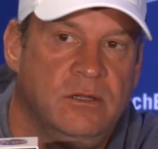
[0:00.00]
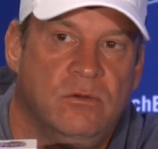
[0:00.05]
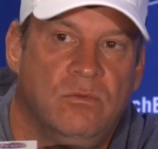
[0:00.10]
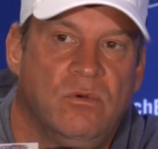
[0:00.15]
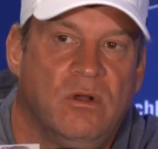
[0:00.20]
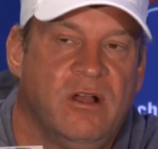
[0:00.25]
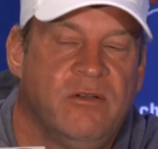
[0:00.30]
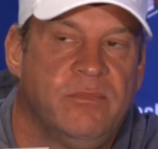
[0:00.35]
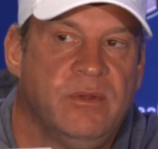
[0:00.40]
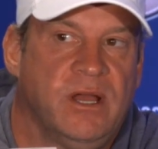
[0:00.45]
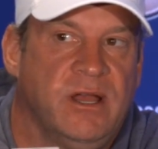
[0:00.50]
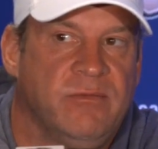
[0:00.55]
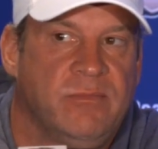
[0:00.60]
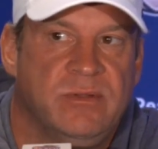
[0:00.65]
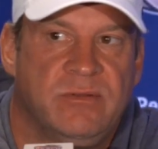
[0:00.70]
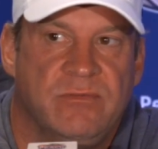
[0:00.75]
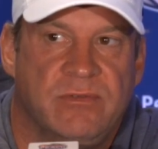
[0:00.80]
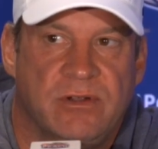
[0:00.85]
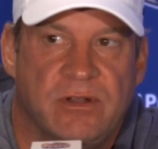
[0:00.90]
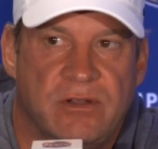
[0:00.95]
well, I've,
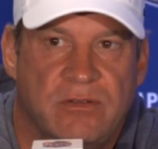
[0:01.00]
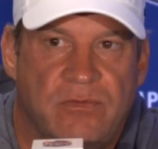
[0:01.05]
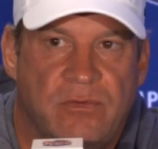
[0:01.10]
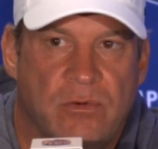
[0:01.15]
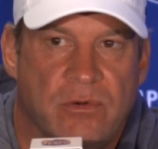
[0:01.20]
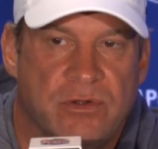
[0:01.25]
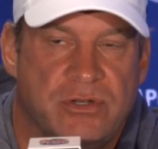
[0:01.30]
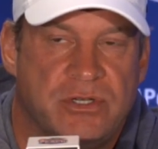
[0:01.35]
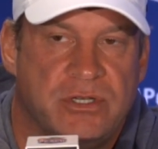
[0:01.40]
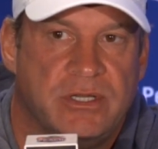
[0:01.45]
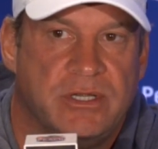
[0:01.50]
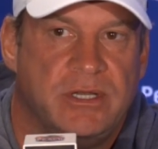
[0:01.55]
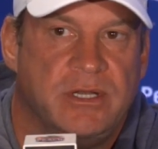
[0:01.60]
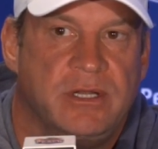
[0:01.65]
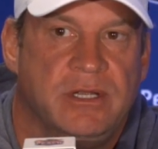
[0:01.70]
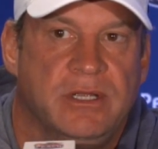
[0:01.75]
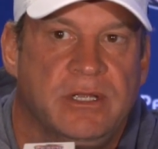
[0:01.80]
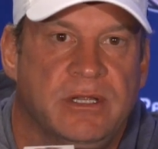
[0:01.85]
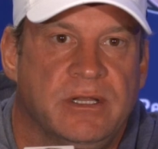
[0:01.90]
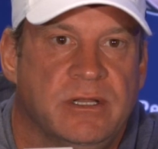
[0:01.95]
been very fortunate
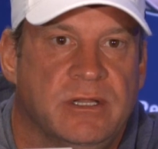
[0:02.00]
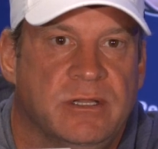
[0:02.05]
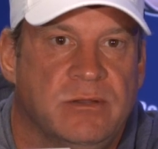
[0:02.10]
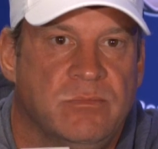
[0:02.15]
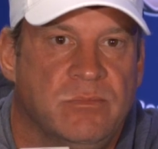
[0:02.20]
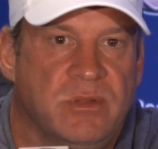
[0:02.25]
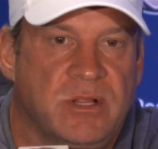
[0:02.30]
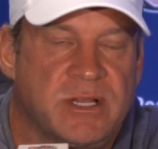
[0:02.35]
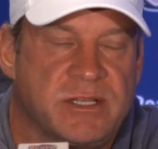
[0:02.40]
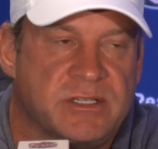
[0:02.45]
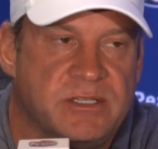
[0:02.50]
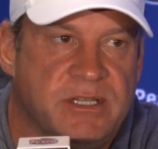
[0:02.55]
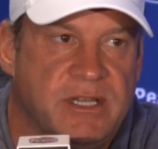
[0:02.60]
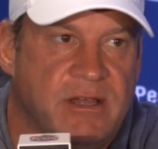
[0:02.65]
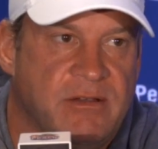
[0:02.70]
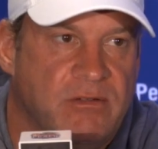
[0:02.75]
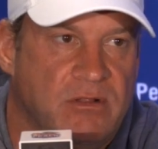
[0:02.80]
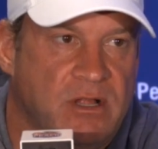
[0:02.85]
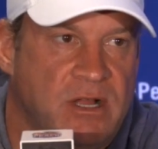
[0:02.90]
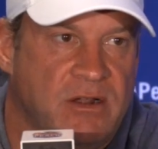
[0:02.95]
and, and, blessed to
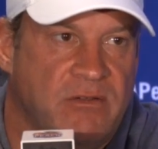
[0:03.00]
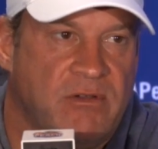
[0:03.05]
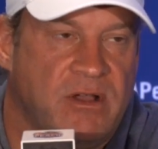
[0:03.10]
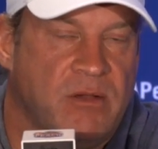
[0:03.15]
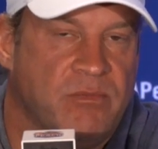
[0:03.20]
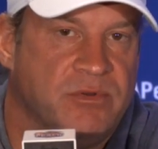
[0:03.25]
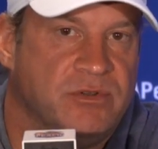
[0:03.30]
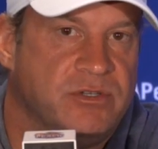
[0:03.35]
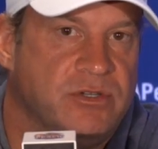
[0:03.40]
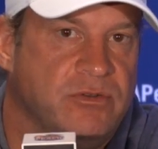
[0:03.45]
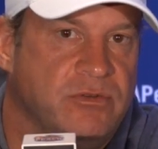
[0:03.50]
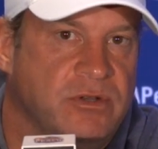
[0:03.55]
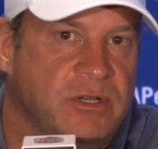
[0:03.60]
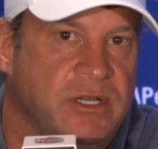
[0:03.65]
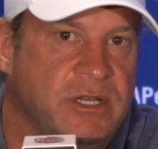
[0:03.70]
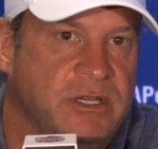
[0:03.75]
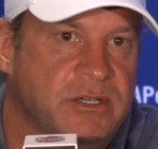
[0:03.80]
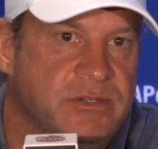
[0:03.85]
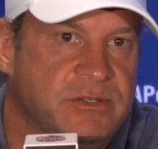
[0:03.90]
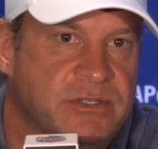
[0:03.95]
have a lot of
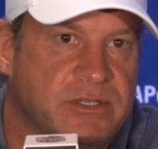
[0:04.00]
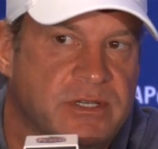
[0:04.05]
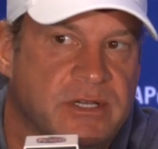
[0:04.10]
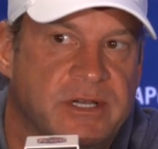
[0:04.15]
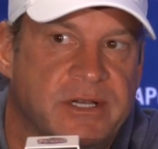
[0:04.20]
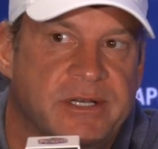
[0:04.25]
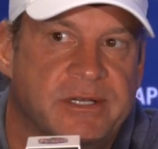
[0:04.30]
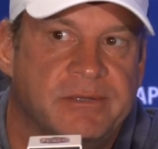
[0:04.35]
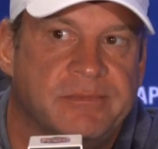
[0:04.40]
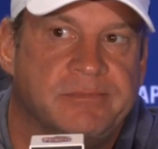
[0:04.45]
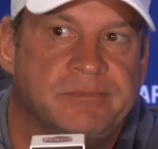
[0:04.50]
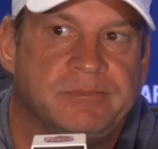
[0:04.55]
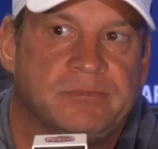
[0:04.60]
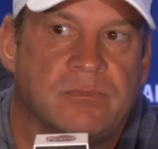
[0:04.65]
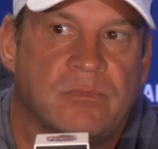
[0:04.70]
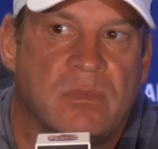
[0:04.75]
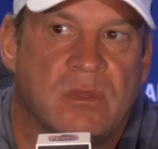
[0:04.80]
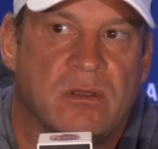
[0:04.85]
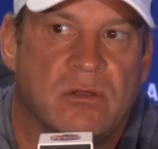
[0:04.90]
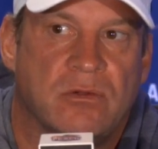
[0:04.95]
opportunities. Um,
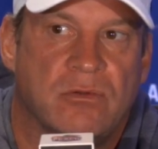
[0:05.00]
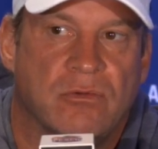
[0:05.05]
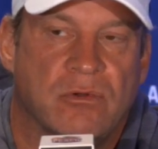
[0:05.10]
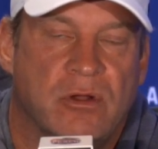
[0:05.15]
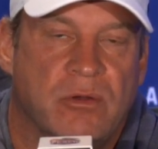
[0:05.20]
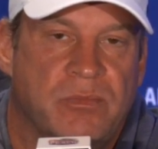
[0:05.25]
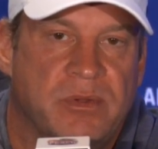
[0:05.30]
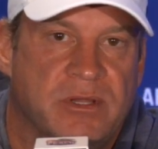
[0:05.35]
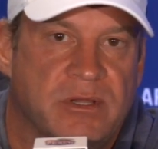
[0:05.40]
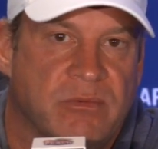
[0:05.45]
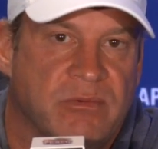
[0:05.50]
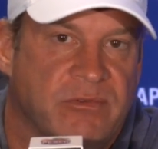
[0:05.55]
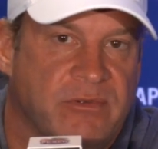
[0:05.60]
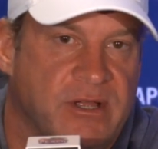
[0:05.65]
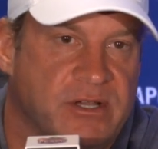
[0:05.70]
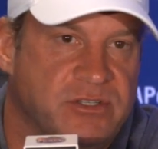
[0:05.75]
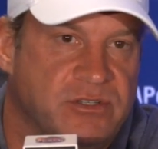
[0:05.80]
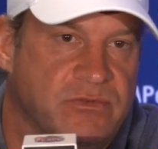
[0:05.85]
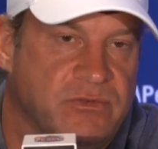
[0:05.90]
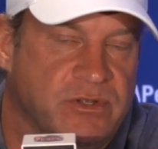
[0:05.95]
grew up in the
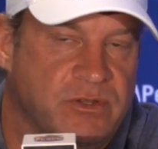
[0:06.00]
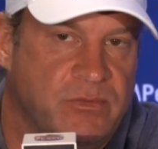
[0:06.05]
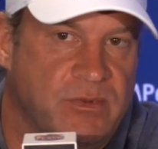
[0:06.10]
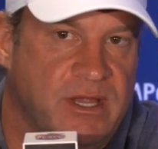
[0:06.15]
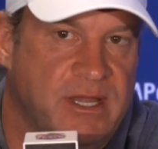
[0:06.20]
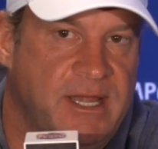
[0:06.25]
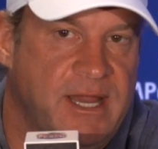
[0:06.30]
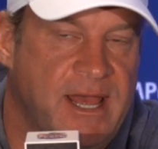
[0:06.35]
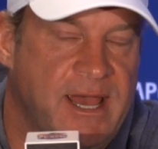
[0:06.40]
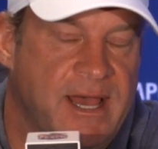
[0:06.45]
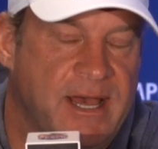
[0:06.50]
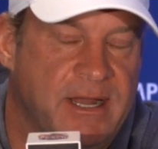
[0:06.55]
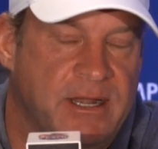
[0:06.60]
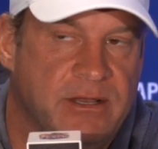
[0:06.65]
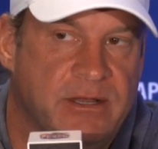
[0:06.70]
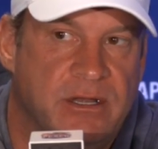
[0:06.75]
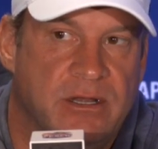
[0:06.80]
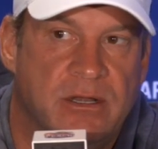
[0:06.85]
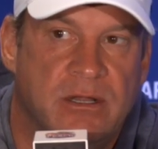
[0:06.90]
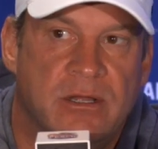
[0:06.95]
profession with my dad
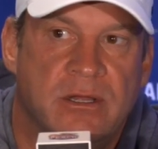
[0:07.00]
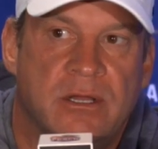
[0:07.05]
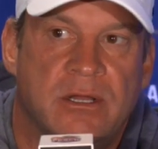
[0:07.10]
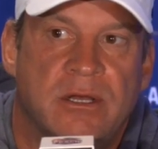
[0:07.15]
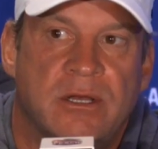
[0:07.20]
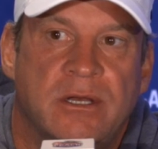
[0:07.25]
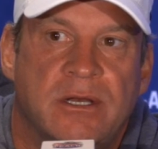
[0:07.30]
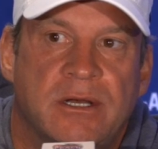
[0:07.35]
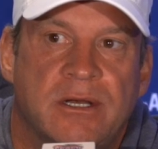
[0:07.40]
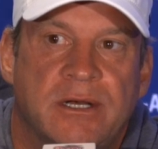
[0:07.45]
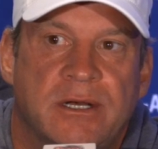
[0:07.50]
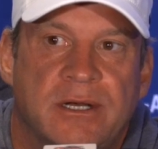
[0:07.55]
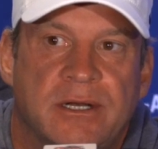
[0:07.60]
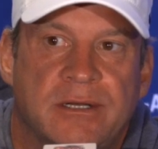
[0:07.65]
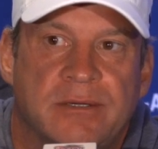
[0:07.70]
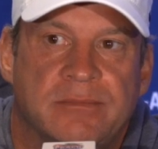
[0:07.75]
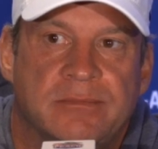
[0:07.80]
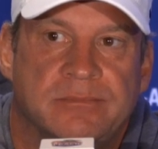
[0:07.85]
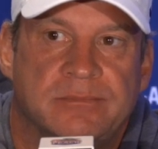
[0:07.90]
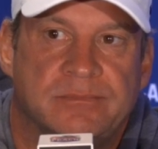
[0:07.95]
and
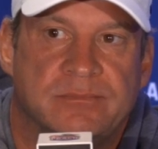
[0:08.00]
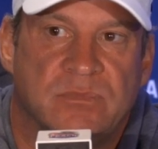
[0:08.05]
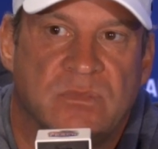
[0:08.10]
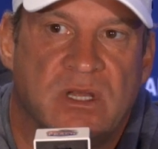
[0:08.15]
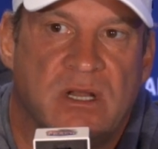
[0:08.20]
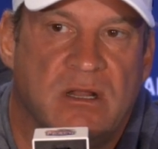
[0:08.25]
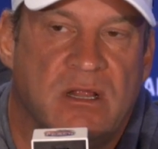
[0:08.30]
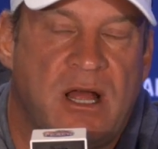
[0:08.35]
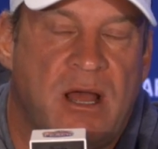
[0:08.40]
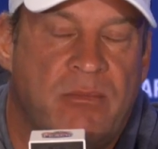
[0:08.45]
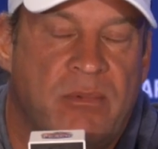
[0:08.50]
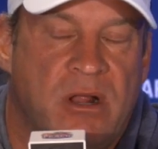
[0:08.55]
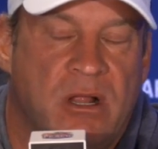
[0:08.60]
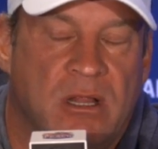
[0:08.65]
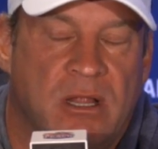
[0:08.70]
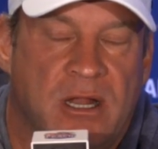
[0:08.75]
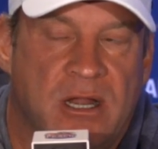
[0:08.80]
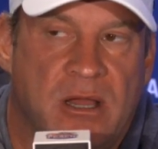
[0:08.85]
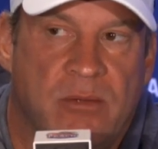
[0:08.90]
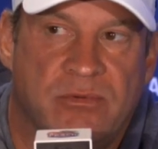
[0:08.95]
um, got a lot,
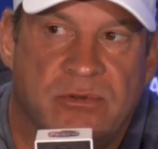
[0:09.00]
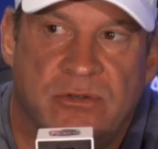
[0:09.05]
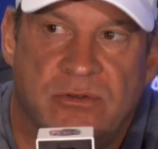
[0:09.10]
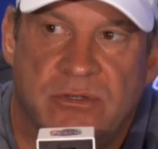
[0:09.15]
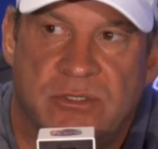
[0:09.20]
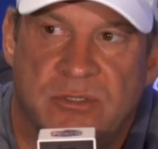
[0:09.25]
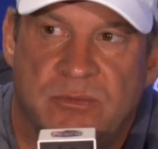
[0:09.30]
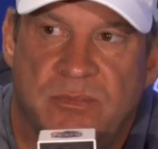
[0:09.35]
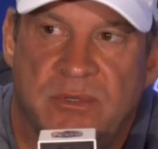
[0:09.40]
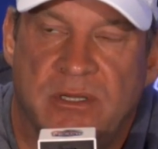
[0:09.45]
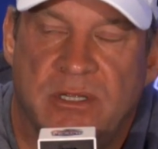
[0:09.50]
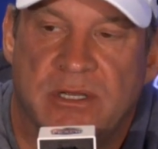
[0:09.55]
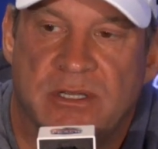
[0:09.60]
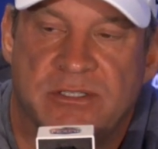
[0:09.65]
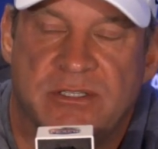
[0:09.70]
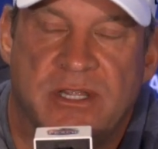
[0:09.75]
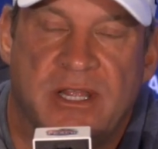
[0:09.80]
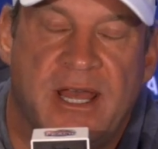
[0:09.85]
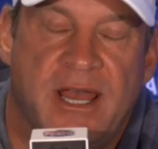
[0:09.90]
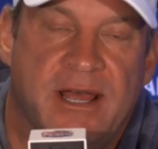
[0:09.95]
a lot of opportunities
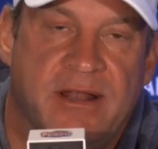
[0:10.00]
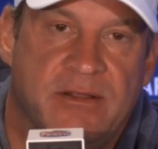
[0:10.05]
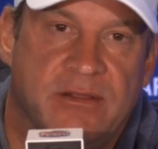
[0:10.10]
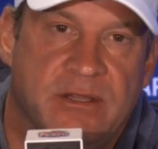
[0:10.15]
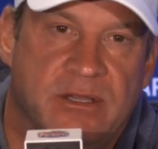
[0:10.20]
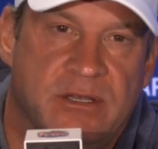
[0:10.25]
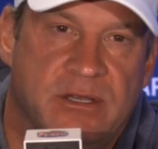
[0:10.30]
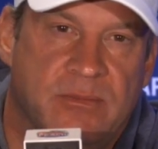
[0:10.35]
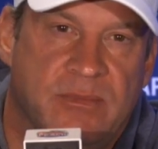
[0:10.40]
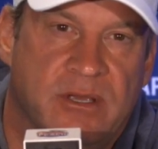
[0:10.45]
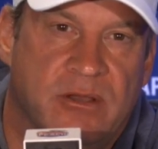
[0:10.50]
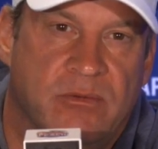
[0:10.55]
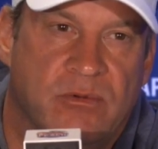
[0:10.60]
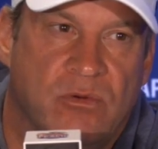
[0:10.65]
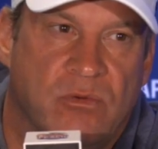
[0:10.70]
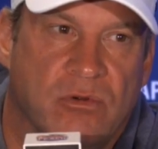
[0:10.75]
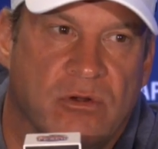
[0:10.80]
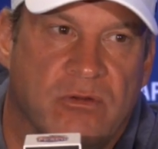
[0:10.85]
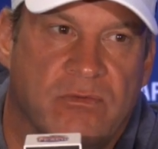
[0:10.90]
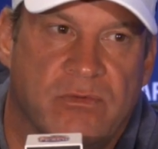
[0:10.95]
because of that. And then to be able to
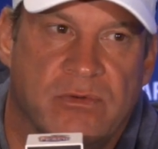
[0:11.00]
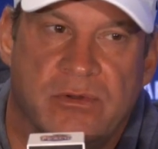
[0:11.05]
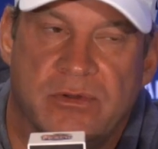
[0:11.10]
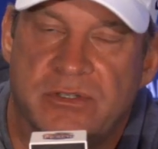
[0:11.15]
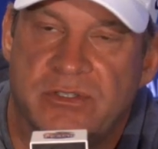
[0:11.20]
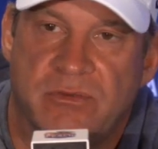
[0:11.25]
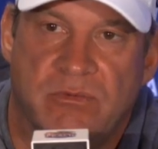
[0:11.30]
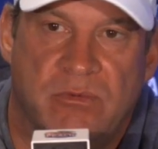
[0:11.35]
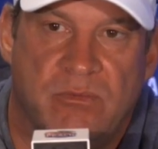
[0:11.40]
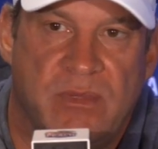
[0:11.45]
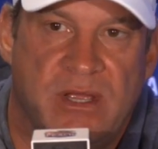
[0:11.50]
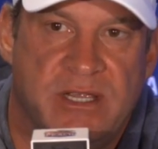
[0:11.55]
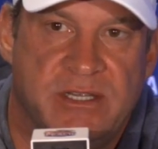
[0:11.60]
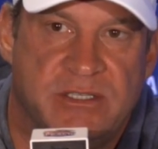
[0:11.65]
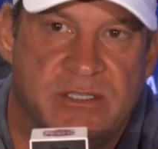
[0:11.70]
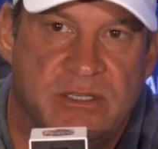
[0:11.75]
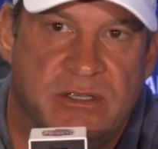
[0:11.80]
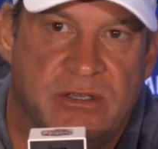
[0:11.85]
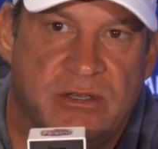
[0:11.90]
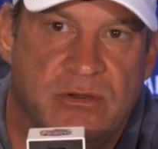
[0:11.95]
work for some
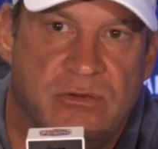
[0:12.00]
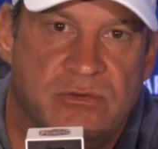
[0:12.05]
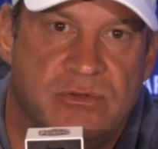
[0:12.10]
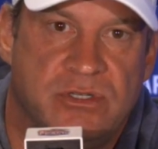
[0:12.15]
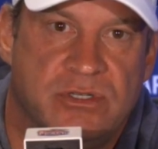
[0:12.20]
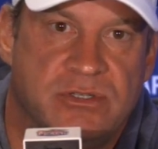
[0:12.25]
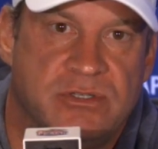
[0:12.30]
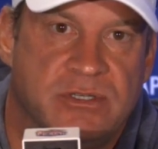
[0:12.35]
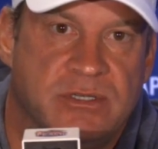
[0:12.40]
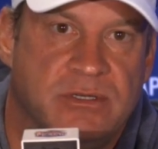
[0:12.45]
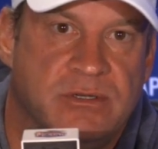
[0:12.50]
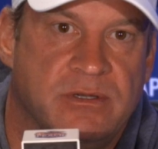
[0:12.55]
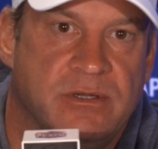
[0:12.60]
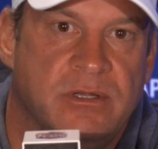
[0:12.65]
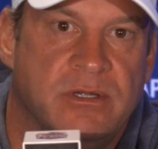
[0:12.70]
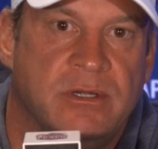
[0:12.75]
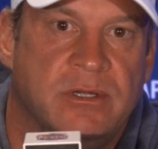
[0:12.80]
amazing coaches and